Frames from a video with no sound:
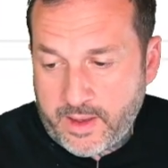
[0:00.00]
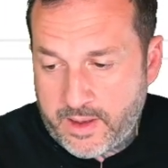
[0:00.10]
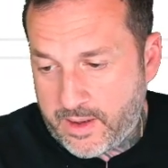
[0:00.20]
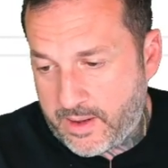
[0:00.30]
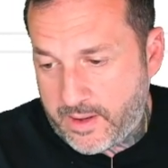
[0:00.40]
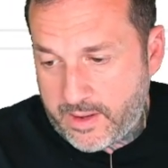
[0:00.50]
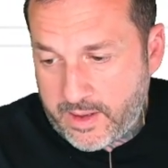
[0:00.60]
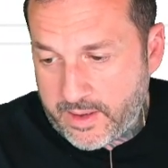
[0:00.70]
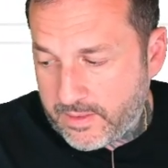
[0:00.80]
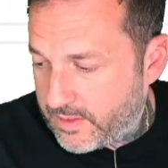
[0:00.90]

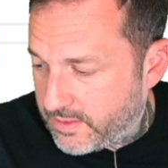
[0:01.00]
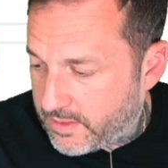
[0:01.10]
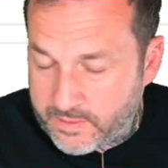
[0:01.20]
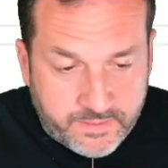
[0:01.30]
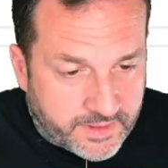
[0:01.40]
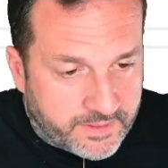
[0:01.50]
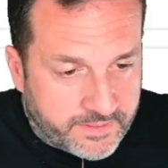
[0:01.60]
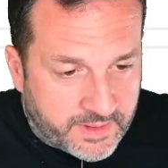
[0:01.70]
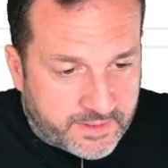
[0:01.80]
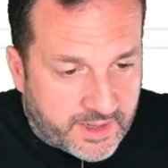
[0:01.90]
Uh, you know, uh,
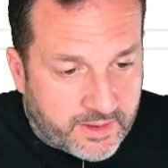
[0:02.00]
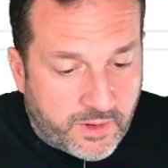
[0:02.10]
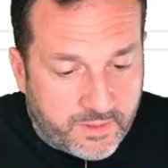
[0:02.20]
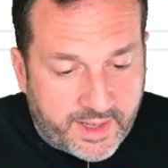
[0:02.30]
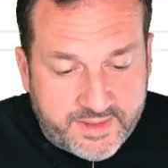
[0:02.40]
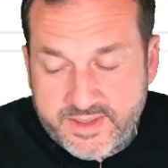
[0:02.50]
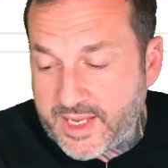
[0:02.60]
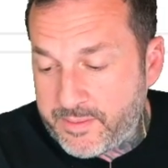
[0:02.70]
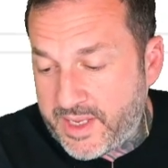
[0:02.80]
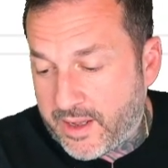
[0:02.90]
not not a whole lot to
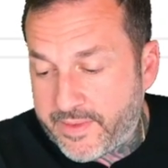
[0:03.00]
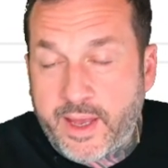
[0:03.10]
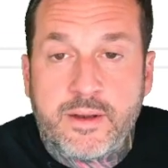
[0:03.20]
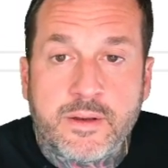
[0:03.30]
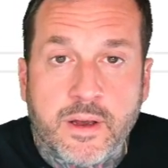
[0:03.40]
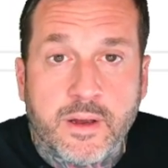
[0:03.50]
say beyond that.